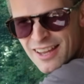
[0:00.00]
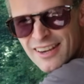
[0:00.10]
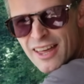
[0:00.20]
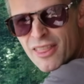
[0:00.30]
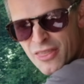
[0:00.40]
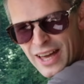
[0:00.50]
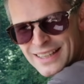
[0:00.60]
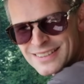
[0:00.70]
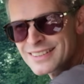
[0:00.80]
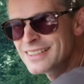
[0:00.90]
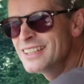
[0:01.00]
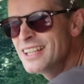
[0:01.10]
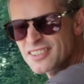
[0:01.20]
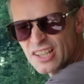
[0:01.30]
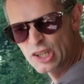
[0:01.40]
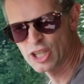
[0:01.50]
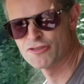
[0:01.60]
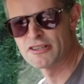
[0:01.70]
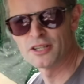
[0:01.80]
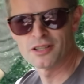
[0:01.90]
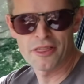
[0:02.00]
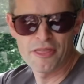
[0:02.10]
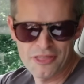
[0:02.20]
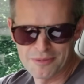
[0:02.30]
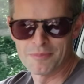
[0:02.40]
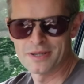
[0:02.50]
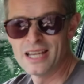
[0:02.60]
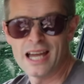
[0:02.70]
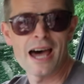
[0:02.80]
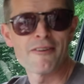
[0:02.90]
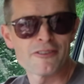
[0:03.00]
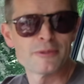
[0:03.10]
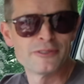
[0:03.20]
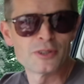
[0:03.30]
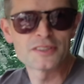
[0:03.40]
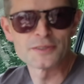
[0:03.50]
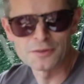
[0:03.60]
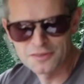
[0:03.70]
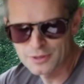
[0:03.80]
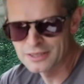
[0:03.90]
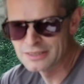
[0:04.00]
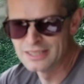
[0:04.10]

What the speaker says: Now that is a luxury car thump, and from a Vauxhall as well.